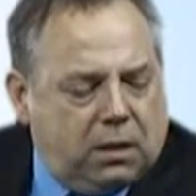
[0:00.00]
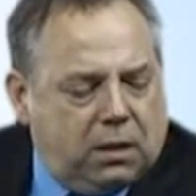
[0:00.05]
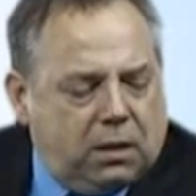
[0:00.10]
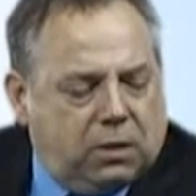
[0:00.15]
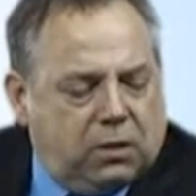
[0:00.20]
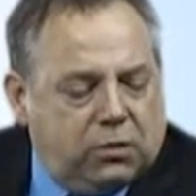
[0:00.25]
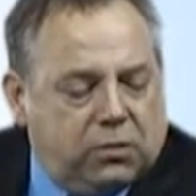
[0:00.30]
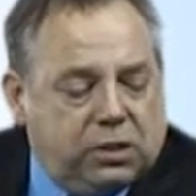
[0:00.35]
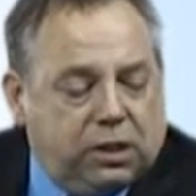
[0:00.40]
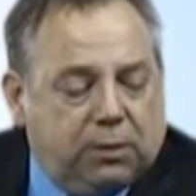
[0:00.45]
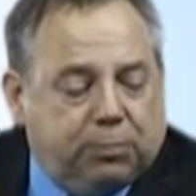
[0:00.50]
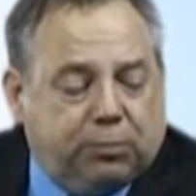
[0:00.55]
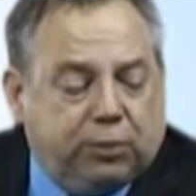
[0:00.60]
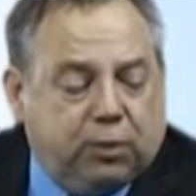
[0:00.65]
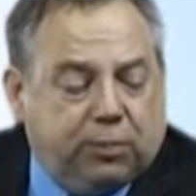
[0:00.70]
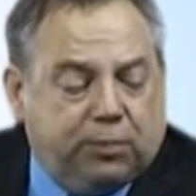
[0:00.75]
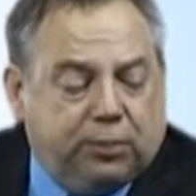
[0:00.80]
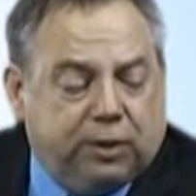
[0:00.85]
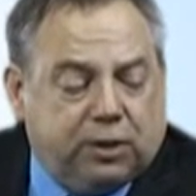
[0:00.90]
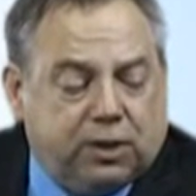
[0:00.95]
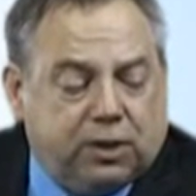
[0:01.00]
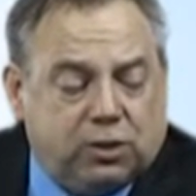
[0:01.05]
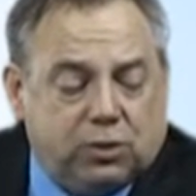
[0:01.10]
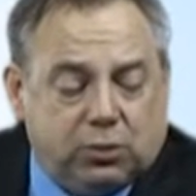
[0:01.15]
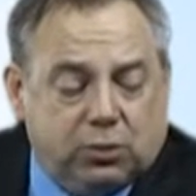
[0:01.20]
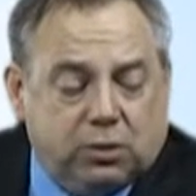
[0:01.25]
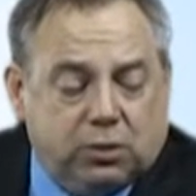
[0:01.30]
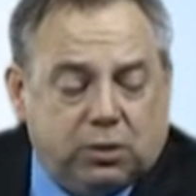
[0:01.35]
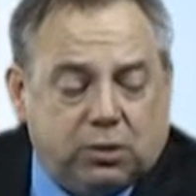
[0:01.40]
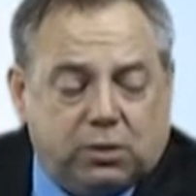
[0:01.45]
Using appropriate
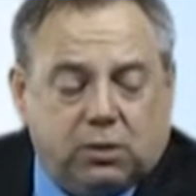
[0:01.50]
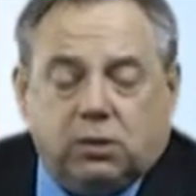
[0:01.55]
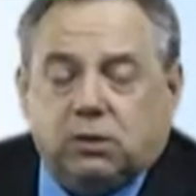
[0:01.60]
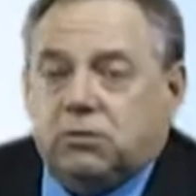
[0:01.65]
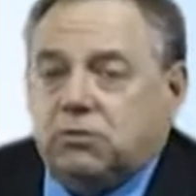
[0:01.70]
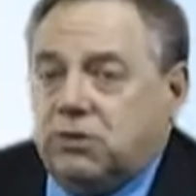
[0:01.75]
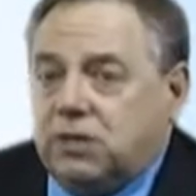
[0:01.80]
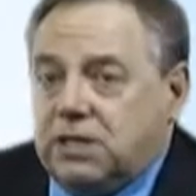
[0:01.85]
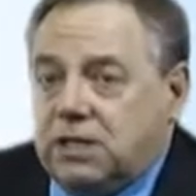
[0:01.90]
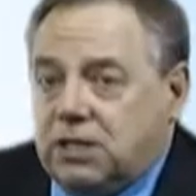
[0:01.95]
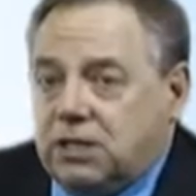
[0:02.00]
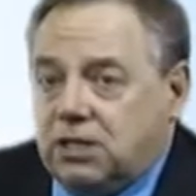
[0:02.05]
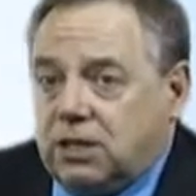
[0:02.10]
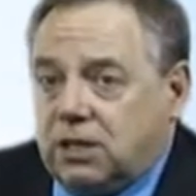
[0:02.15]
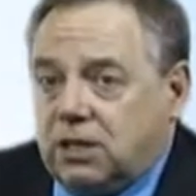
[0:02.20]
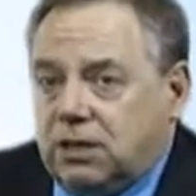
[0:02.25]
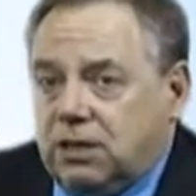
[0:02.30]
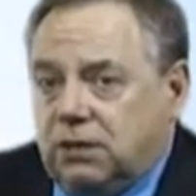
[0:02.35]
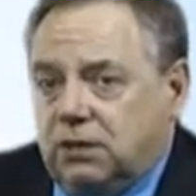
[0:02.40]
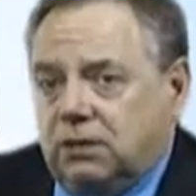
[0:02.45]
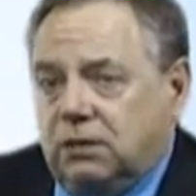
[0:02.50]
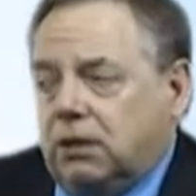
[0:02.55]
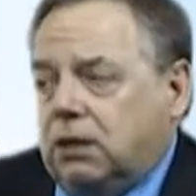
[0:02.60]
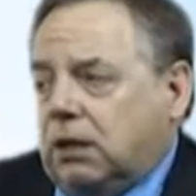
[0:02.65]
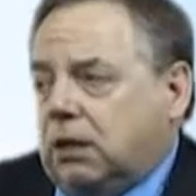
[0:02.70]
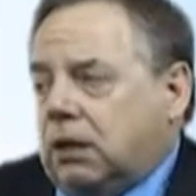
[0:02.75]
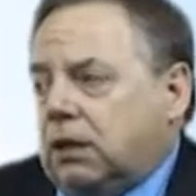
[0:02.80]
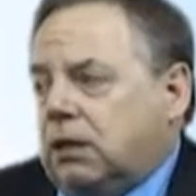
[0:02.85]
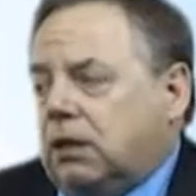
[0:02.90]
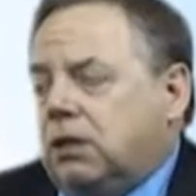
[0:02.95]
tools strategically,
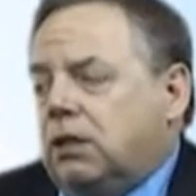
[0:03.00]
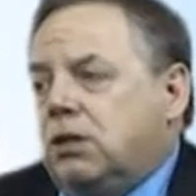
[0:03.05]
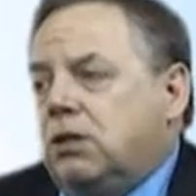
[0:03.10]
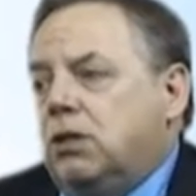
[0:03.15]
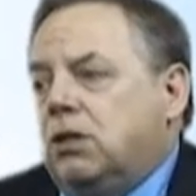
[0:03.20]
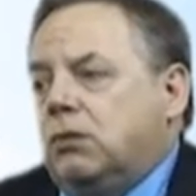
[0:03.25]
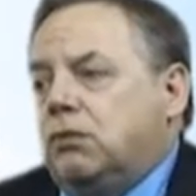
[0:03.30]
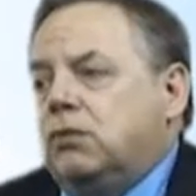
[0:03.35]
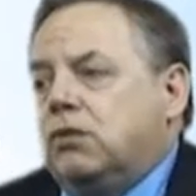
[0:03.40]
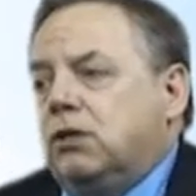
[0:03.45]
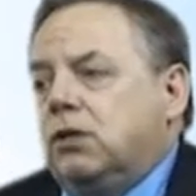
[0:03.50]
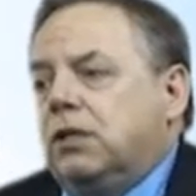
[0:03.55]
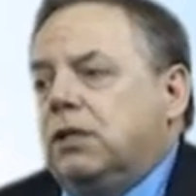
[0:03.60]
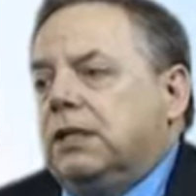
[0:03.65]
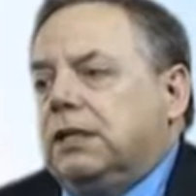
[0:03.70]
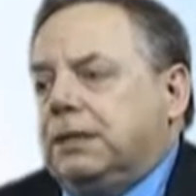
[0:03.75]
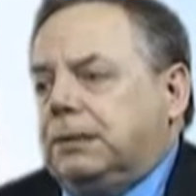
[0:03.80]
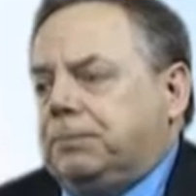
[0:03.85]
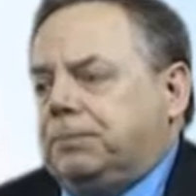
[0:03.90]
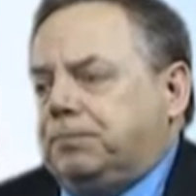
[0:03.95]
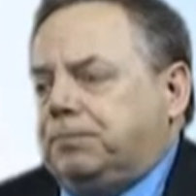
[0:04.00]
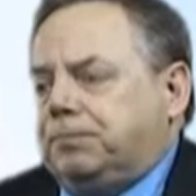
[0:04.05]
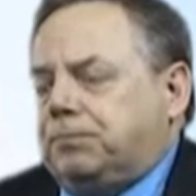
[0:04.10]
certainly